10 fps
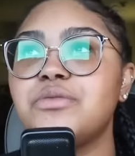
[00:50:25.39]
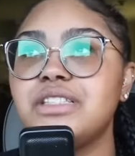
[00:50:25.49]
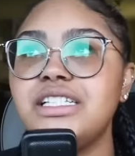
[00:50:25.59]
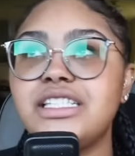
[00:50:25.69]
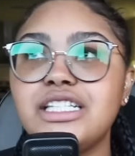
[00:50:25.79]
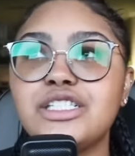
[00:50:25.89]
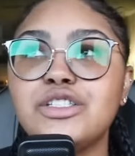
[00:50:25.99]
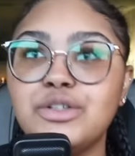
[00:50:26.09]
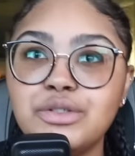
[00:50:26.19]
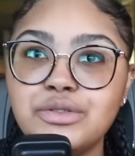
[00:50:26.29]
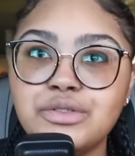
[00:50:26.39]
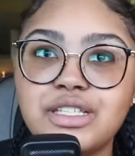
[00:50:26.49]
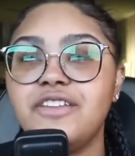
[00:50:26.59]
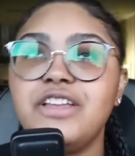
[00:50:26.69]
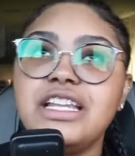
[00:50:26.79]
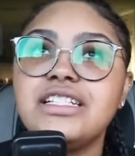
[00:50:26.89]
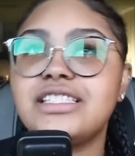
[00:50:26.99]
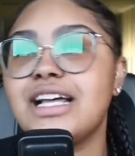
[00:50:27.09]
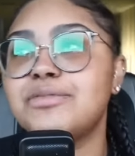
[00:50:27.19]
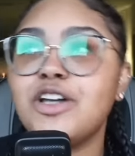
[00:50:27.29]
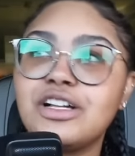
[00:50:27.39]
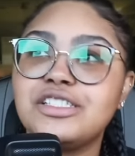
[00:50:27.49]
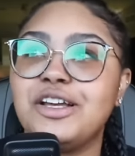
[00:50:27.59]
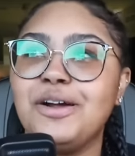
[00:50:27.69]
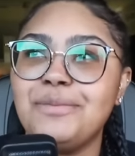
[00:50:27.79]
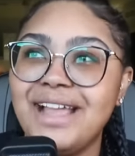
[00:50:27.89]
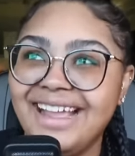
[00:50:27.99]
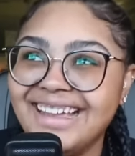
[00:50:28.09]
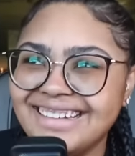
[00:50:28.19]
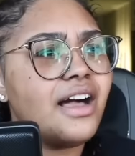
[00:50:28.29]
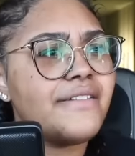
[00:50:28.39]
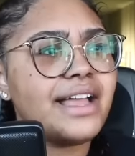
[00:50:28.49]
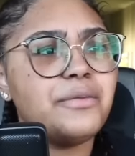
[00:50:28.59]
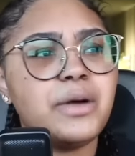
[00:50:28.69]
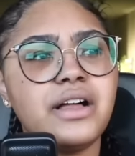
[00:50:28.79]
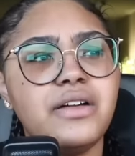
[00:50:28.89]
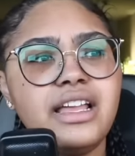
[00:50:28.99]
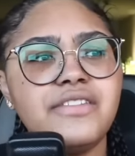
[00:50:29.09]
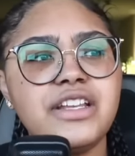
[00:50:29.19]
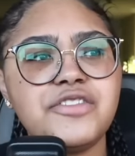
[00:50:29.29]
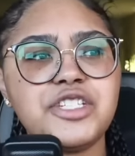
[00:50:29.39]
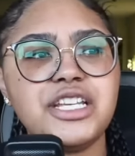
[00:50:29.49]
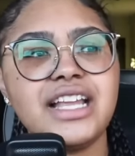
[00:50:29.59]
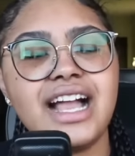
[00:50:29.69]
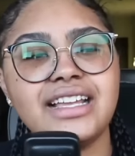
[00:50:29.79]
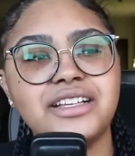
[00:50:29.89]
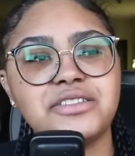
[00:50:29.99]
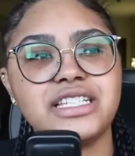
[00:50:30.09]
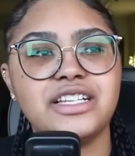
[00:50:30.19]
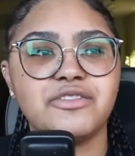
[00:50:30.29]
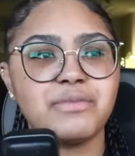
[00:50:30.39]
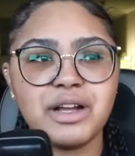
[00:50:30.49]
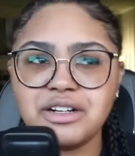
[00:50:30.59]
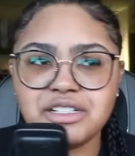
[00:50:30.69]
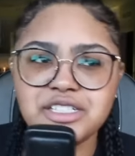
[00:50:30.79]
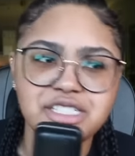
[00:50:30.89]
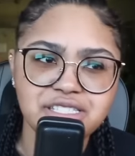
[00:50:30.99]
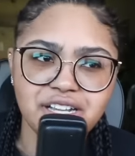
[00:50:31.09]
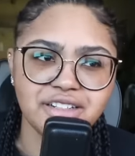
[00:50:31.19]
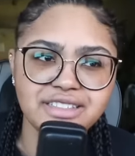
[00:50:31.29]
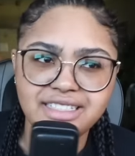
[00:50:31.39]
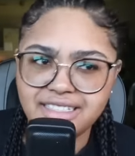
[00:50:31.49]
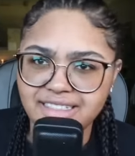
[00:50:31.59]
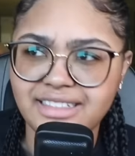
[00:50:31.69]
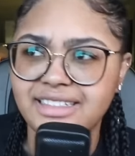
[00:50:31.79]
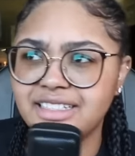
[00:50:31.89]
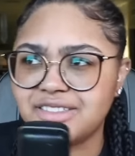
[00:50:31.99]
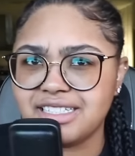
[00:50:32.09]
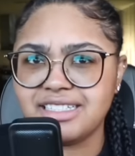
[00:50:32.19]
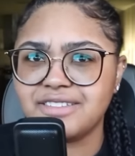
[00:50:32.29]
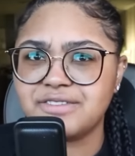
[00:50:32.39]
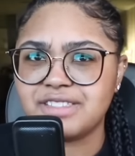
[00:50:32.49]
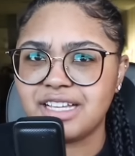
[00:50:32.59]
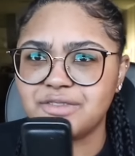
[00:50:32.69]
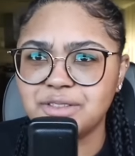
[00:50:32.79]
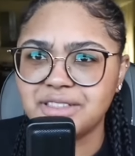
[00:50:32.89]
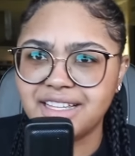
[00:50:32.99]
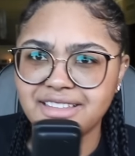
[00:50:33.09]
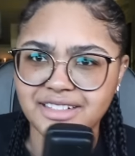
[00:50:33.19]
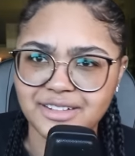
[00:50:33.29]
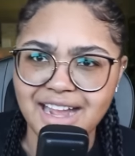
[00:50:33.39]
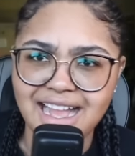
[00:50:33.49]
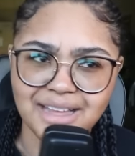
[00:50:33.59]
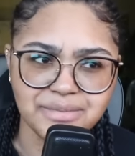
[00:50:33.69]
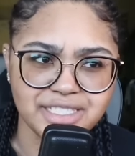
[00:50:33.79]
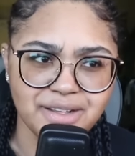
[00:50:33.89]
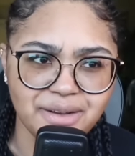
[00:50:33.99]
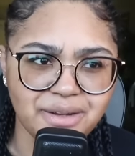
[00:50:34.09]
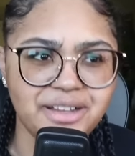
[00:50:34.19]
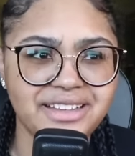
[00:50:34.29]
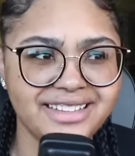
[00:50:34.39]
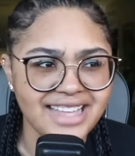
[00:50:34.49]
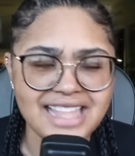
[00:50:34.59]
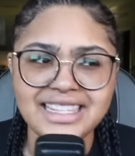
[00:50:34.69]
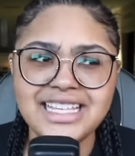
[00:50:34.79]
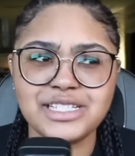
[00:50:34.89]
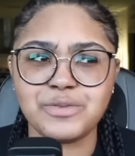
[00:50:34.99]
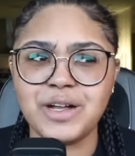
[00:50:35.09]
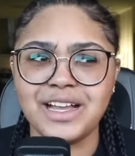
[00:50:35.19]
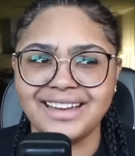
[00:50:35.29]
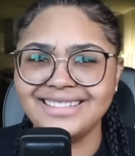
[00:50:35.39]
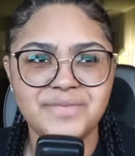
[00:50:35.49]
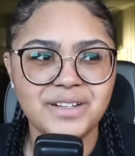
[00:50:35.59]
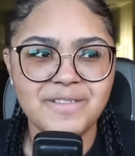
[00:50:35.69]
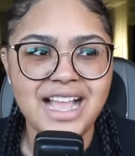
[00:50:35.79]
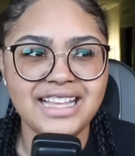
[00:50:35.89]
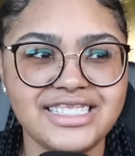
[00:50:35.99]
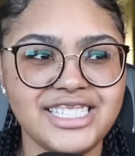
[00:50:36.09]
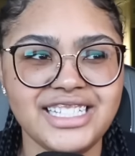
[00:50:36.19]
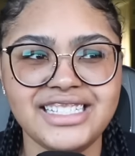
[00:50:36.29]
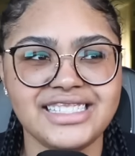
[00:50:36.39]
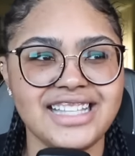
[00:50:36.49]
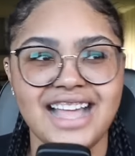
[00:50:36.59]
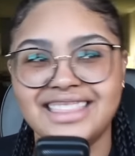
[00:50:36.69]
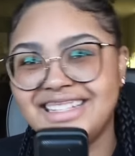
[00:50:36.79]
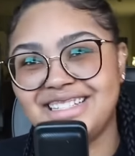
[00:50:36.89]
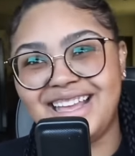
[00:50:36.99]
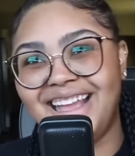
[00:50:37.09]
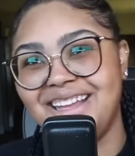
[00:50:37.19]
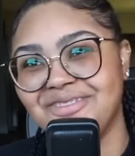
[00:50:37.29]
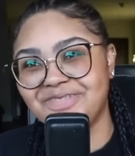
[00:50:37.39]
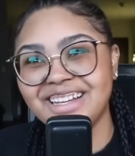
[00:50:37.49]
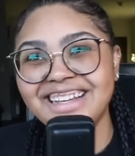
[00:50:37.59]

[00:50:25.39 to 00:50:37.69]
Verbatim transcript: release his nudes if he didn't stop talking to her man. Okay, well, even if she's not guilty of murder, she's certainly guilty of several other crimes, no? At least one. But right, she's not the type.